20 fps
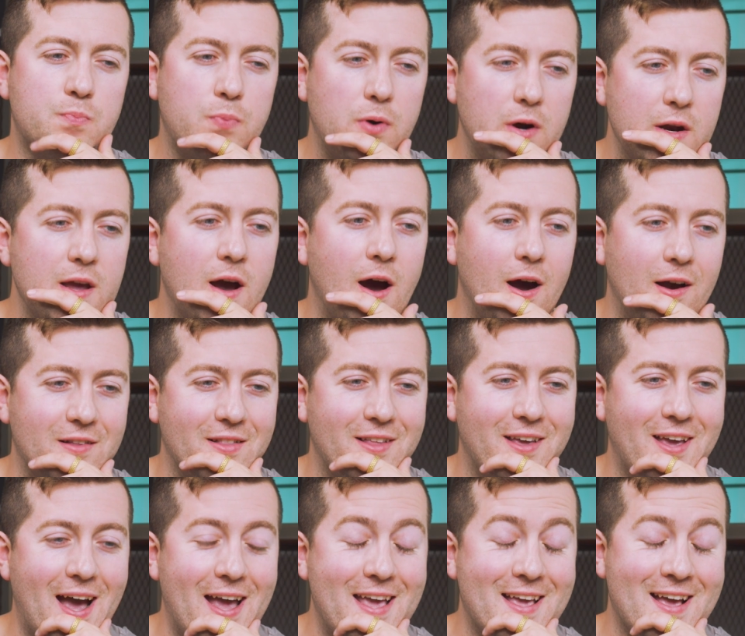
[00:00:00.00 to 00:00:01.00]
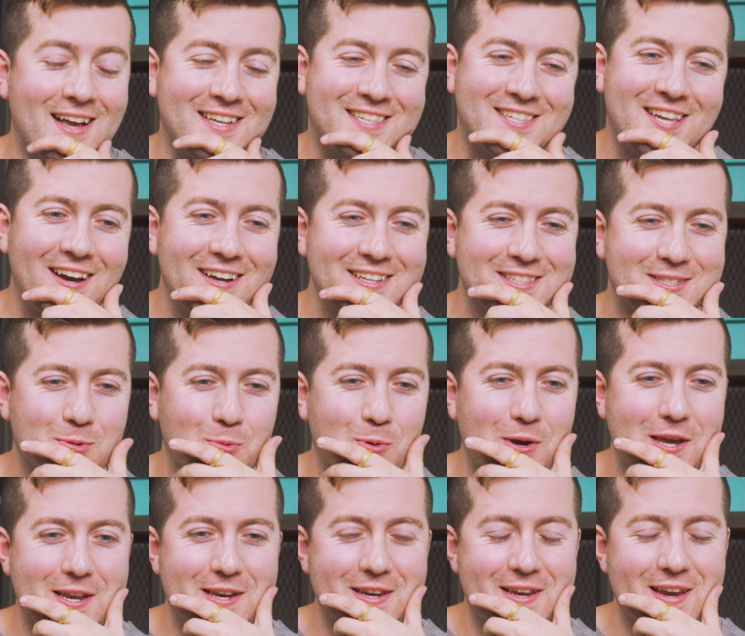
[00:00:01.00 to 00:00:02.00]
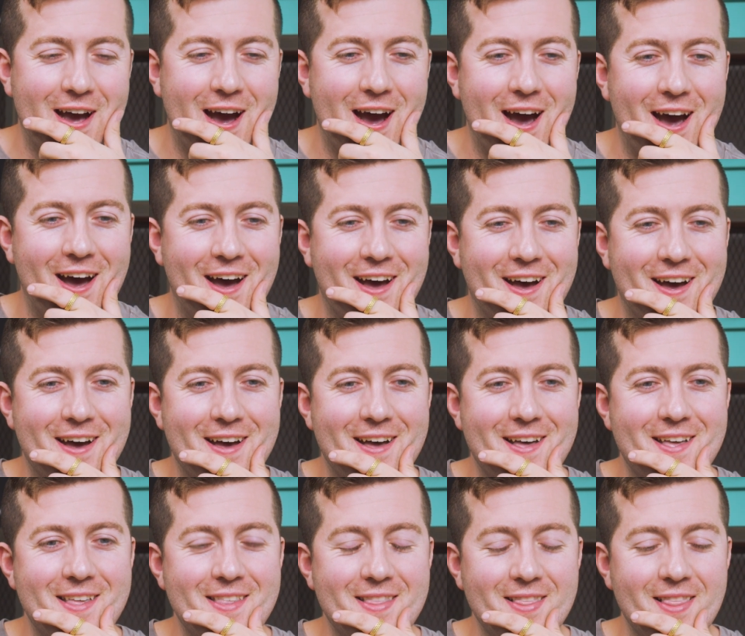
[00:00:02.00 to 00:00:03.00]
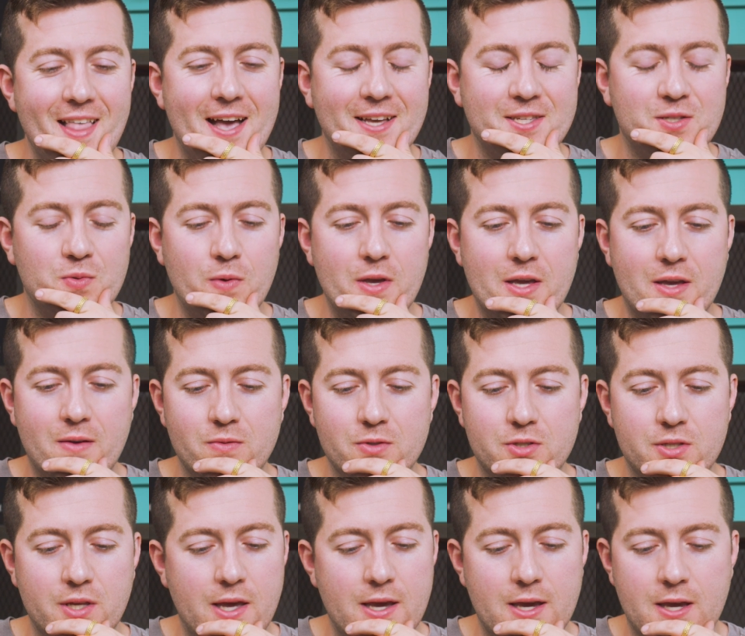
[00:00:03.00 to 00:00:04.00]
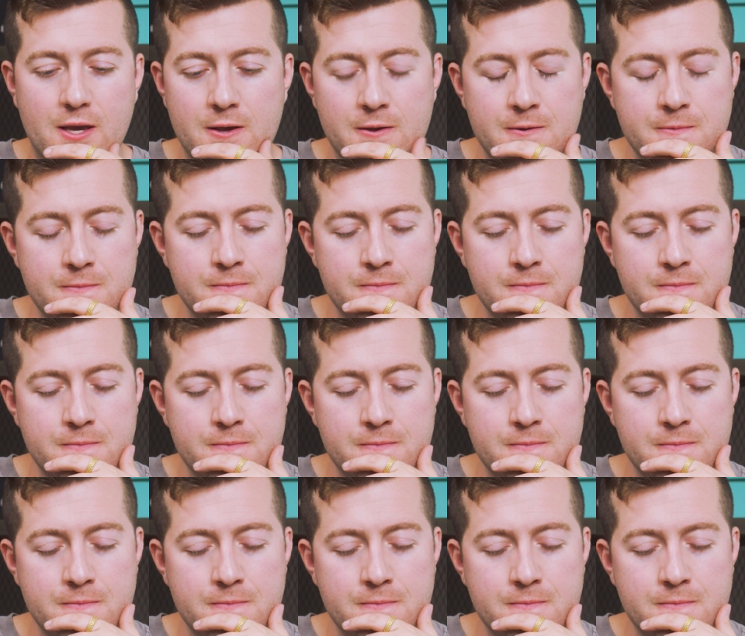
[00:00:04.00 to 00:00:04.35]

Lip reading: pretty ugly. I saw a tweet last week. It was like,